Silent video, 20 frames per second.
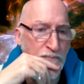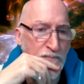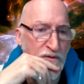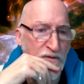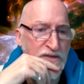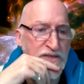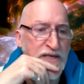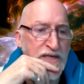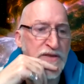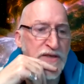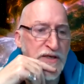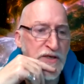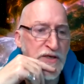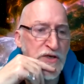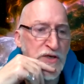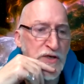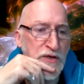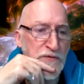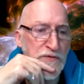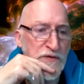because i think you're
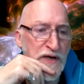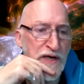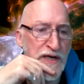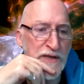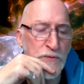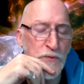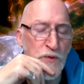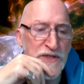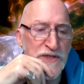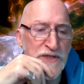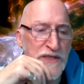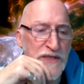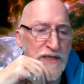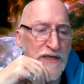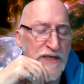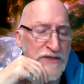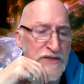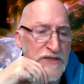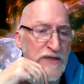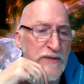going to find once you
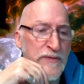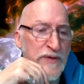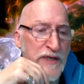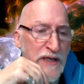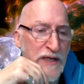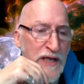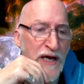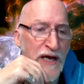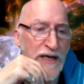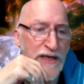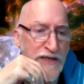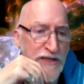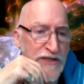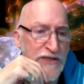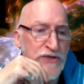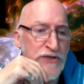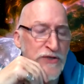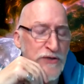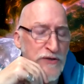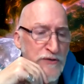get it's going to be a lot
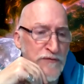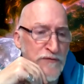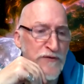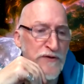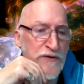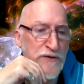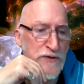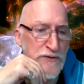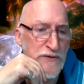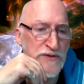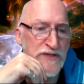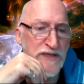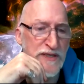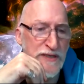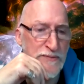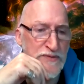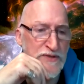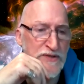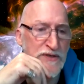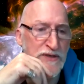easier to fill those
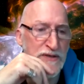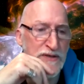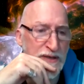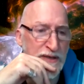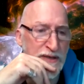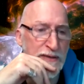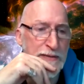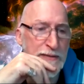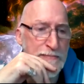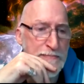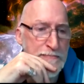teams than you think